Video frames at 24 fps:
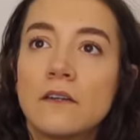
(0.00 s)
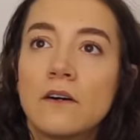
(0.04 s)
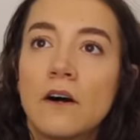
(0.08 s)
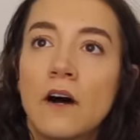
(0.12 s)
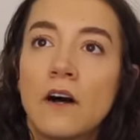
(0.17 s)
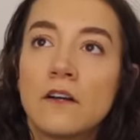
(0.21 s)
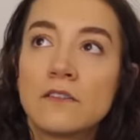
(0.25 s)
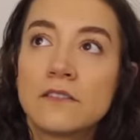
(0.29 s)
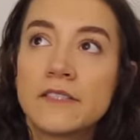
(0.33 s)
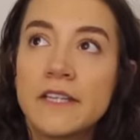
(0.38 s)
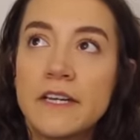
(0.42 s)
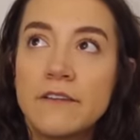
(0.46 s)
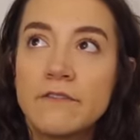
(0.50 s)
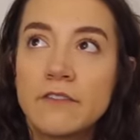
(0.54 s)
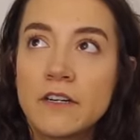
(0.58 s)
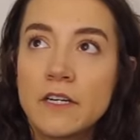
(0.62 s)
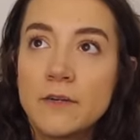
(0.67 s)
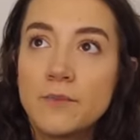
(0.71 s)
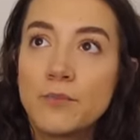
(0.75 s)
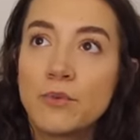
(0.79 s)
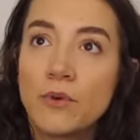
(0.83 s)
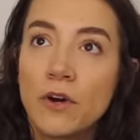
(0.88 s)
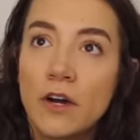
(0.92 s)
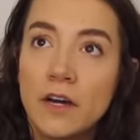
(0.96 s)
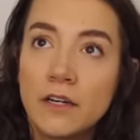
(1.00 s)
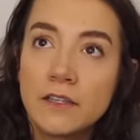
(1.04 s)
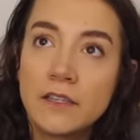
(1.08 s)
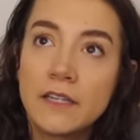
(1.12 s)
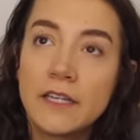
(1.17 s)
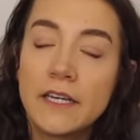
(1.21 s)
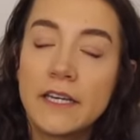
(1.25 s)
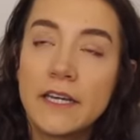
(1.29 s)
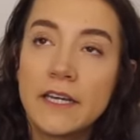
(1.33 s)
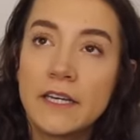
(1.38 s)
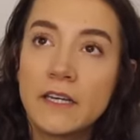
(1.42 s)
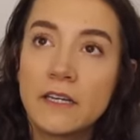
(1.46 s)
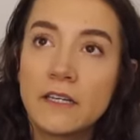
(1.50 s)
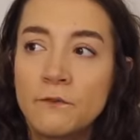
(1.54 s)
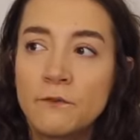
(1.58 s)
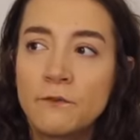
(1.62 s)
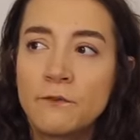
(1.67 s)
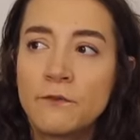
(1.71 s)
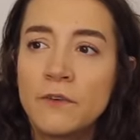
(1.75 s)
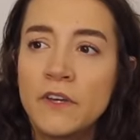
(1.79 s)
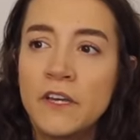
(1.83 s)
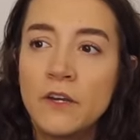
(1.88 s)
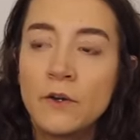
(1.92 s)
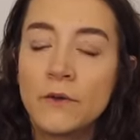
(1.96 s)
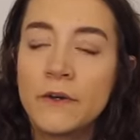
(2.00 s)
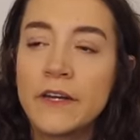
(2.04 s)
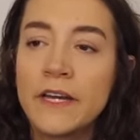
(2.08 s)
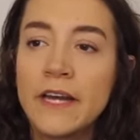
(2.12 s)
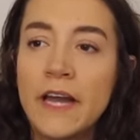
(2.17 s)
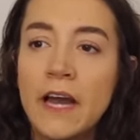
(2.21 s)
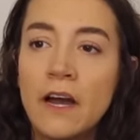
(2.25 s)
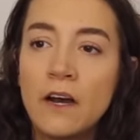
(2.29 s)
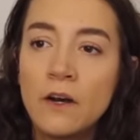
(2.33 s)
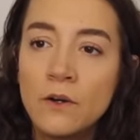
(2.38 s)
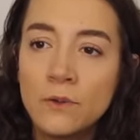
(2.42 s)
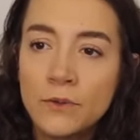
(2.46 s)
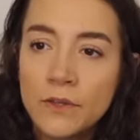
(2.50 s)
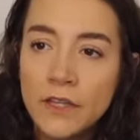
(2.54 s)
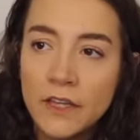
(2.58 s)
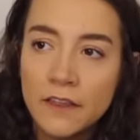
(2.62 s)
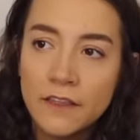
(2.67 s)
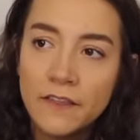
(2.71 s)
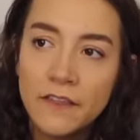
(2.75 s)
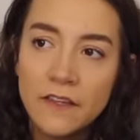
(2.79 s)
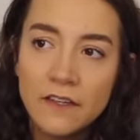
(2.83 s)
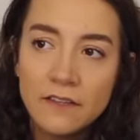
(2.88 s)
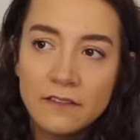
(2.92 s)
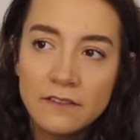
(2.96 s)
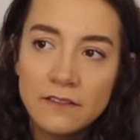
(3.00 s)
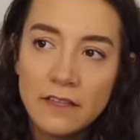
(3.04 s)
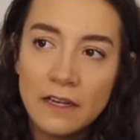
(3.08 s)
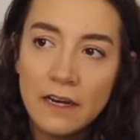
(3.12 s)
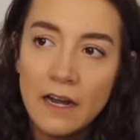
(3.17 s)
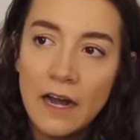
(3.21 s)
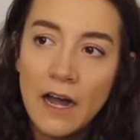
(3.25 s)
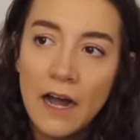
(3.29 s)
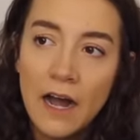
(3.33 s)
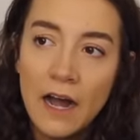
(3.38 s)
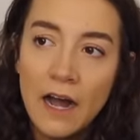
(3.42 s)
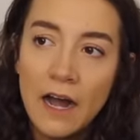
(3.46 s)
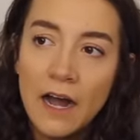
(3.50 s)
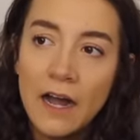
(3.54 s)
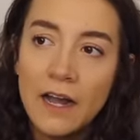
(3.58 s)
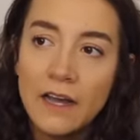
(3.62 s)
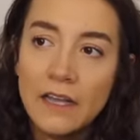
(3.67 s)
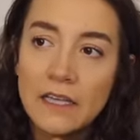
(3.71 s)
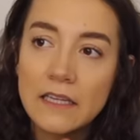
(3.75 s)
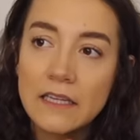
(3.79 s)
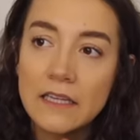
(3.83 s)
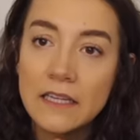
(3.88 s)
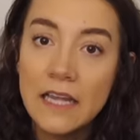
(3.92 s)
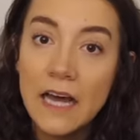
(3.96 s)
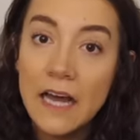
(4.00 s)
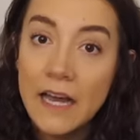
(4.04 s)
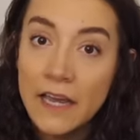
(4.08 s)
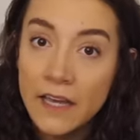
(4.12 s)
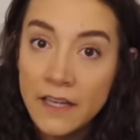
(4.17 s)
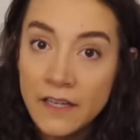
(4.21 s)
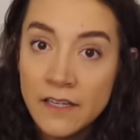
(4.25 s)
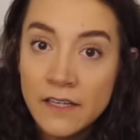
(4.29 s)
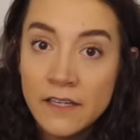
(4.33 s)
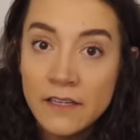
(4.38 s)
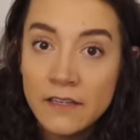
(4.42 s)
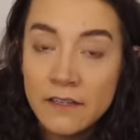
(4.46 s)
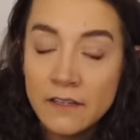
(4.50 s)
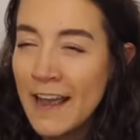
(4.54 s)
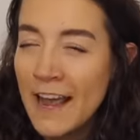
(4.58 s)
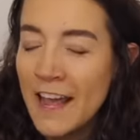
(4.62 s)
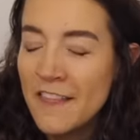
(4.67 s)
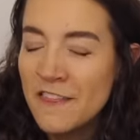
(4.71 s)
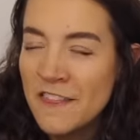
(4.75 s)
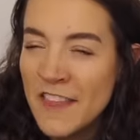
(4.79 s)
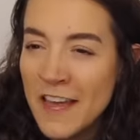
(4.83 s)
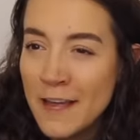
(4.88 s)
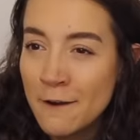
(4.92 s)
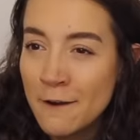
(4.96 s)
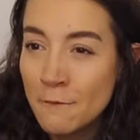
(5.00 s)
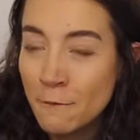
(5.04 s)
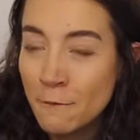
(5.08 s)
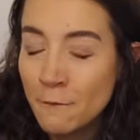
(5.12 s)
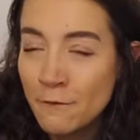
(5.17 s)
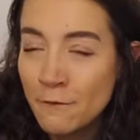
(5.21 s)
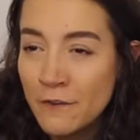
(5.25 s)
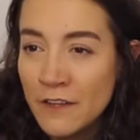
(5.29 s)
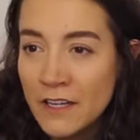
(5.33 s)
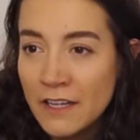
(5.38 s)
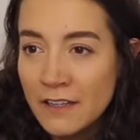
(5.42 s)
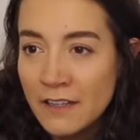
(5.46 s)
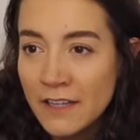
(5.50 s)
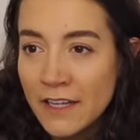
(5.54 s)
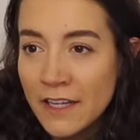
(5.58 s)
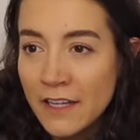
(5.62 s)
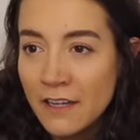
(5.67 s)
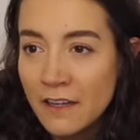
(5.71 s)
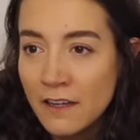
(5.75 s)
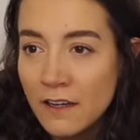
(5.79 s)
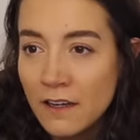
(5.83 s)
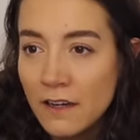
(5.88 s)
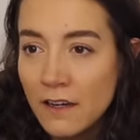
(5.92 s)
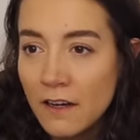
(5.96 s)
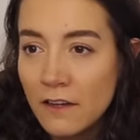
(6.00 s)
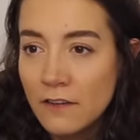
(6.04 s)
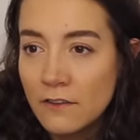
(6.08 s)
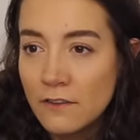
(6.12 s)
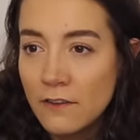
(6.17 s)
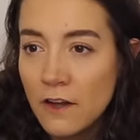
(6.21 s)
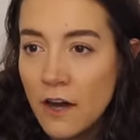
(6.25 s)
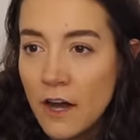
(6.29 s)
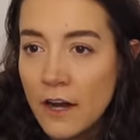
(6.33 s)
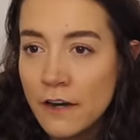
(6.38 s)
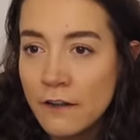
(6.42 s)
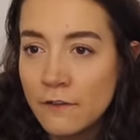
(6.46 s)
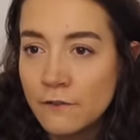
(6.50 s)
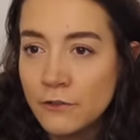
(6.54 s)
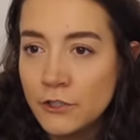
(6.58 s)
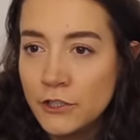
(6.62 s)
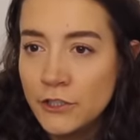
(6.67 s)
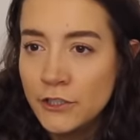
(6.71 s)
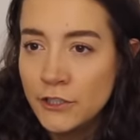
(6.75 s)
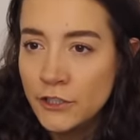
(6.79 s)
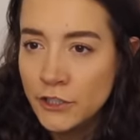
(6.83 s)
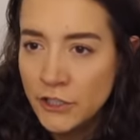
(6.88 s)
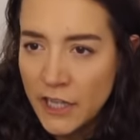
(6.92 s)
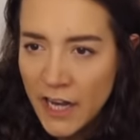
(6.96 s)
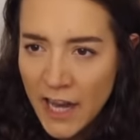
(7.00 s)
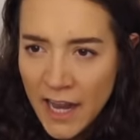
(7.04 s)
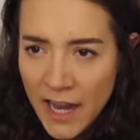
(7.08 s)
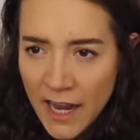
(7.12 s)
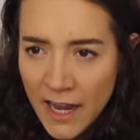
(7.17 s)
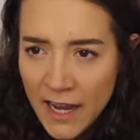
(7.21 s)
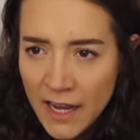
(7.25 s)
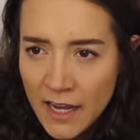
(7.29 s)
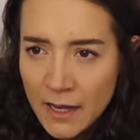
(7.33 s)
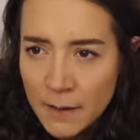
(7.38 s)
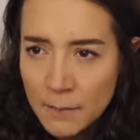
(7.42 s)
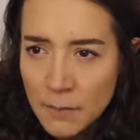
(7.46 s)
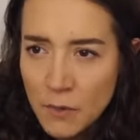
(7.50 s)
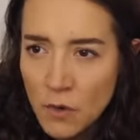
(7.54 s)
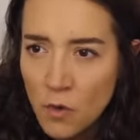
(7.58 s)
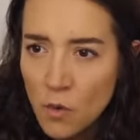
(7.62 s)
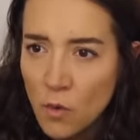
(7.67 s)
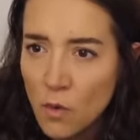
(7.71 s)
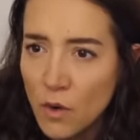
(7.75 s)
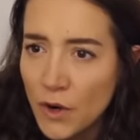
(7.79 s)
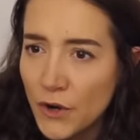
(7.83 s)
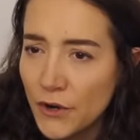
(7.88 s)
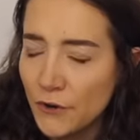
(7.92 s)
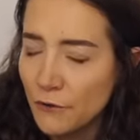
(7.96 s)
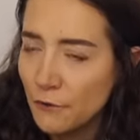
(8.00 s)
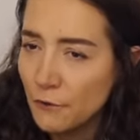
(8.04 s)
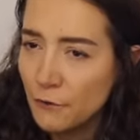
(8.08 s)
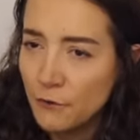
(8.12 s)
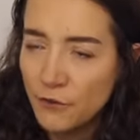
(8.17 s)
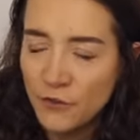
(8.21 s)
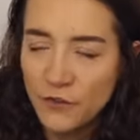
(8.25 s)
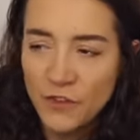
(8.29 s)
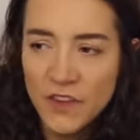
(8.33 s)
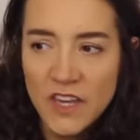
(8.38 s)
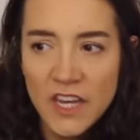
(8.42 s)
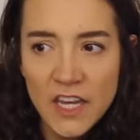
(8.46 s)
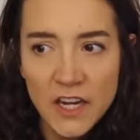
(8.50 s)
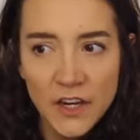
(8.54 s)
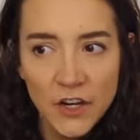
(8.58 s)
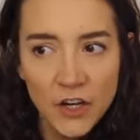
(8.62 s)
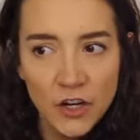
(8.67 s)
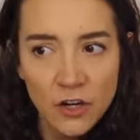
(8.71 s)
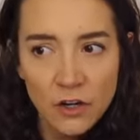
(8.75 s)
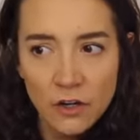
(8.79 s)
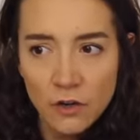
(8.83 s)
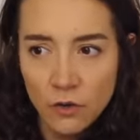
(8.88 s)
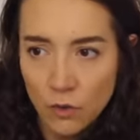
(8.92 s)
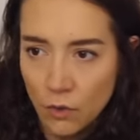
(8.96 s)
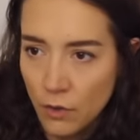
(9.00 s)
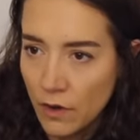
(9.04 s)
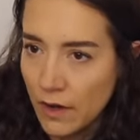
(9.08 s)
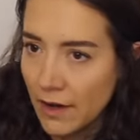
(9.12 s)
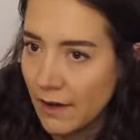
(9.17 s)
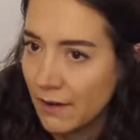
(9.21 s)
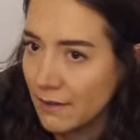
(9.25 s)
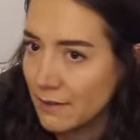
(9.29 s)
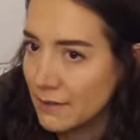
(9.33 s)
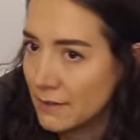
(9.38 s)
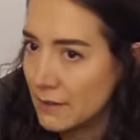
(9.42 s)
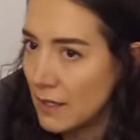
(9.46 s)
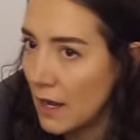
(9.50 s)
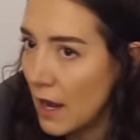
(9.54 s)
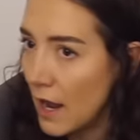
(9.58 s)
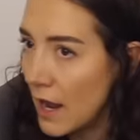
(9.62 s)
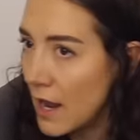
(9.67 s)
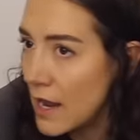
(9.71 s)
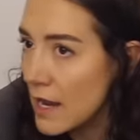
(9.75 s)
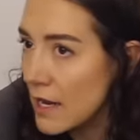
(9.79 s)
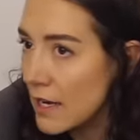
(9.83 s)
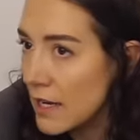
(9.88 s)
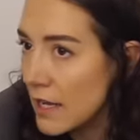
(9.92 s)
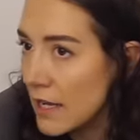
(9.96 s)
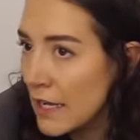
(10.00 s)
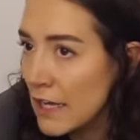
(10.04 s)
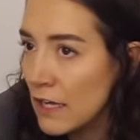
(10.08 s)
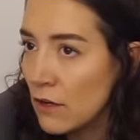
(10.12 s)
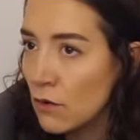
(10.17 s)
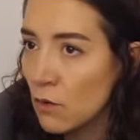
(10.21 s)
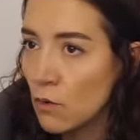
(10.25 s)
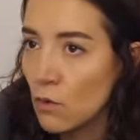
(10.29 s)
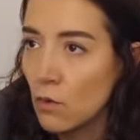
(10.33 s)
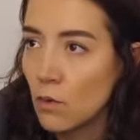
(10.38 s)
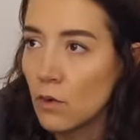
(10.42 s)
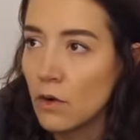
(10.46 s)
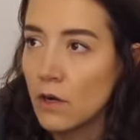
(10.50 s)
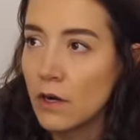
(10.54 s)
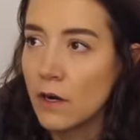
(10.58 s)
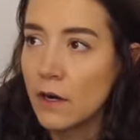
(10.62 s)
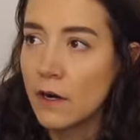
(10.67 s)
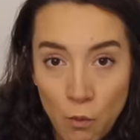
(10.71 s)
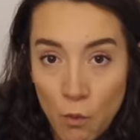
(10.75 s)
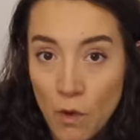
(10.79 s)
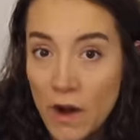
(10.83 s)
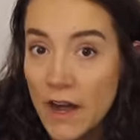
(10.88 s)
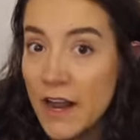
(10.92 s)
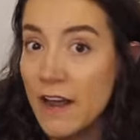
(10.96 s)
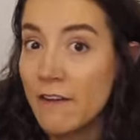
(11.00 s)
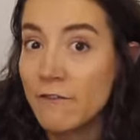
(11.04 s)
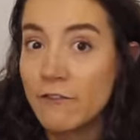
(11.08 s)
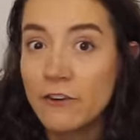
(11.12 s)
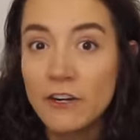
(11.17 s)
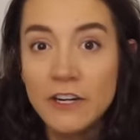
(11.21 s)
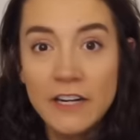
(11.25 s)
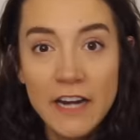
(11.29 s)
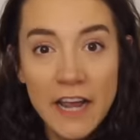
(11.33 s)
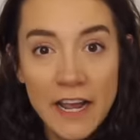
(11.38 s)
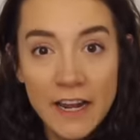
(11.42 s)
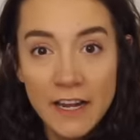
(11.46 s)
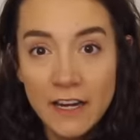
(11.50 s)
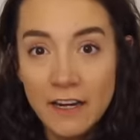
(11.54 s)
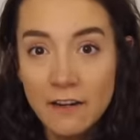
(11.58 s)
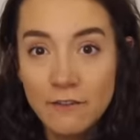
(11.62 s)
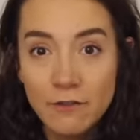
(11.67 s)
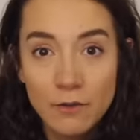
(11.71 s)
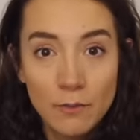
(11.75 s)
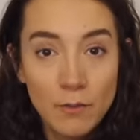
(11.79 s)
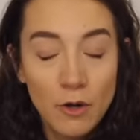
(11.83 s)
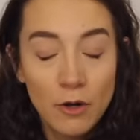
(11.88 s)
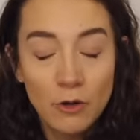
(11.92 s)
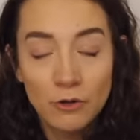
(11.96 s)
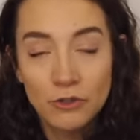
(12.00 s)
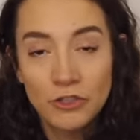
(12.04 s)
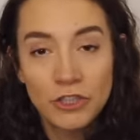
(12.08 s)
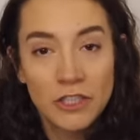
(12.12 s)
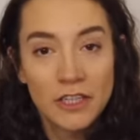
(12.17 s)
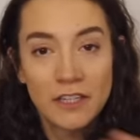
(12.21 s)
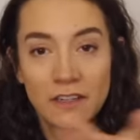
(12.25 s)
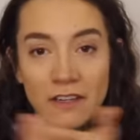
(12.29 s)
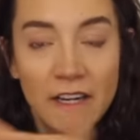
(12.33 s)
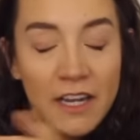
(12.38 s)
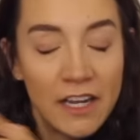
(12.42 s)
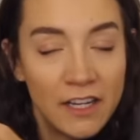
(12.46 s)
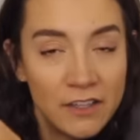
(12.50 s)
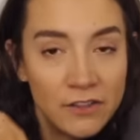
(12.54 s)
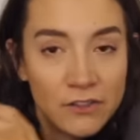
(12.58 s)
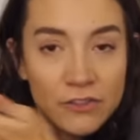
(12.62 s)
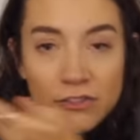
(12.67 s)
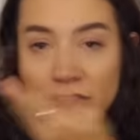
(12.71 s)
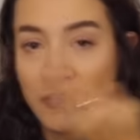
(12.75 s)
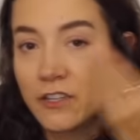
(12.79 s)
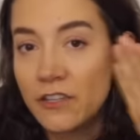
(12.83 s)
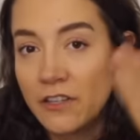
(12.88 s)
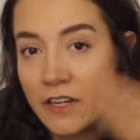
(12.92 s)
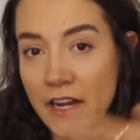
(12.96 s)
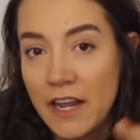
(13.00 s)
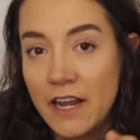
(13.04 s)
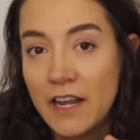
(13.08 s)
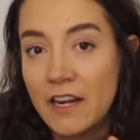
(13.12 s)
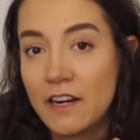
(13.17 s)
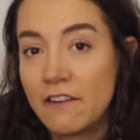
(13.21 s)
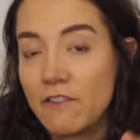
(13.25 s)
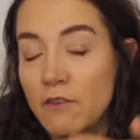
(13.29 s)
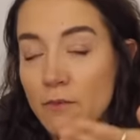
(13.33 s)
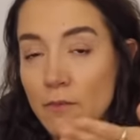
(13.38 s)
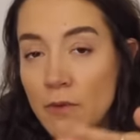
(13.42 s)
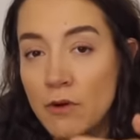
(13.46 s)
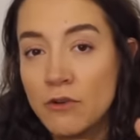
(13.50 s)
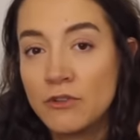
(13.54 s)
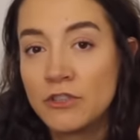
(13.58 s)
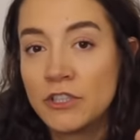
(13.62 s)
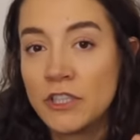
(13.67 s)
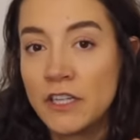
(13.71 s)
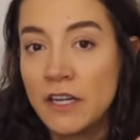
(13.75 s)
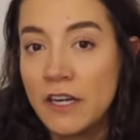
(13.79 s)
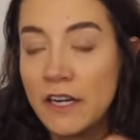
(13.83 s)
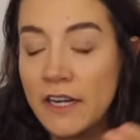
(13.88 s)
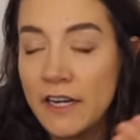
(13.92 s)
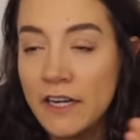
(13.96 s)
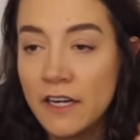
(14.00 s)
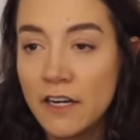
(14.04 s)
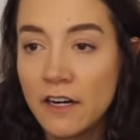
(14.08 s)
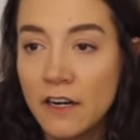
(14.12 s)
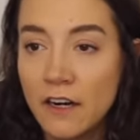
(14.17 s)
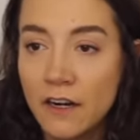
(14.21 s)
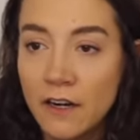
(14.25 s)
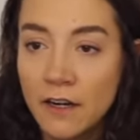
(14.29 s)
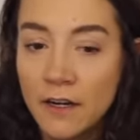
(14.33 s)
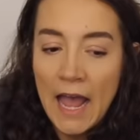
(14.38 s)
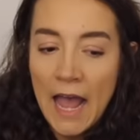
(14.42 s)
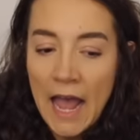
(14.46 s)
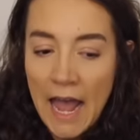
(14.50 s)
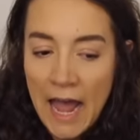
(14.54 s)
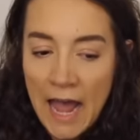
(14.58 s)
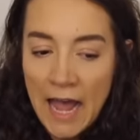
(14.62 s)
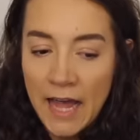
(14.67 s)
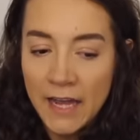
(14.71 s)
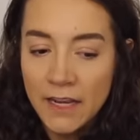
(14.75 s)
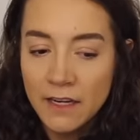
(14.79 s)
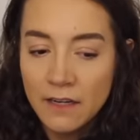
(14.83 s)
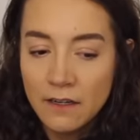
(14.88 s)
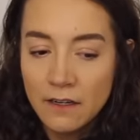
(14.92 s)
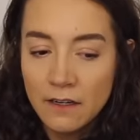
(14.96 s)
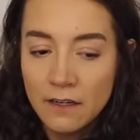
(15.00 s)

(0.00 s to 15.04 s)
I'll say very broadly, figuring out the things that I like and then feeling a lot of shame or fear or anxiety or whatever negative emotion, insert negative emotion here, at